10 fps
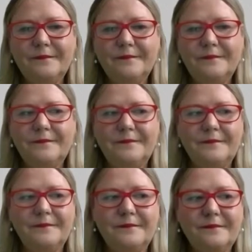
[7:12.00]

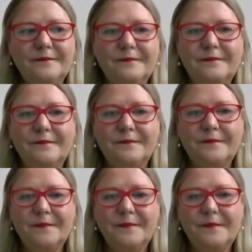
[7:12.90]

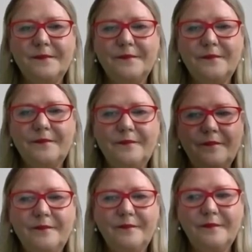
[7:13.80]

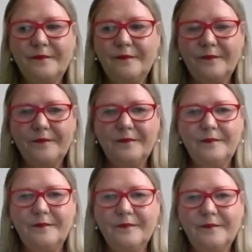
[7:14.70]

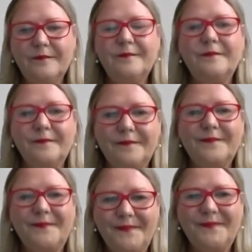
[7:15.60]

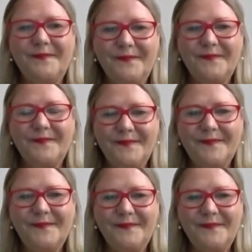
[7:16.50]
This person isn't speaking.